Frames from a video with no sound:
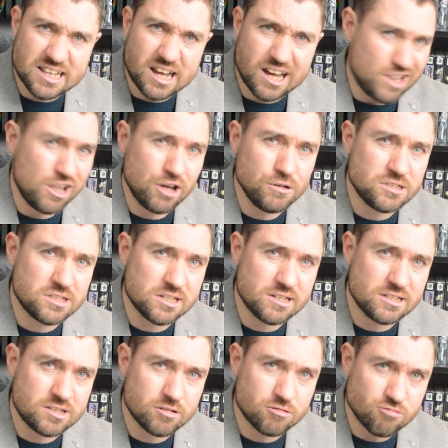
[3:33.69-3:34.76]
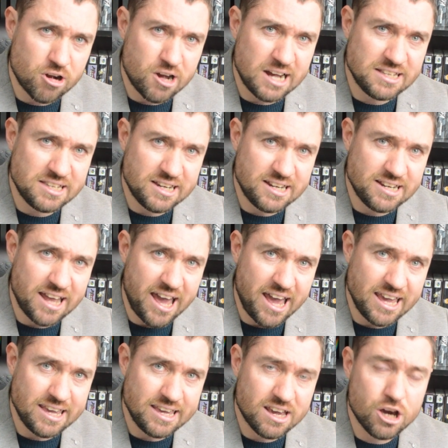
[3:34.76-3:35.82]
closer to riding
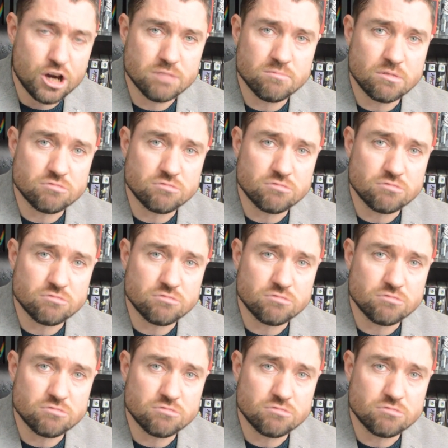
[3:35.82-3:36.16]
a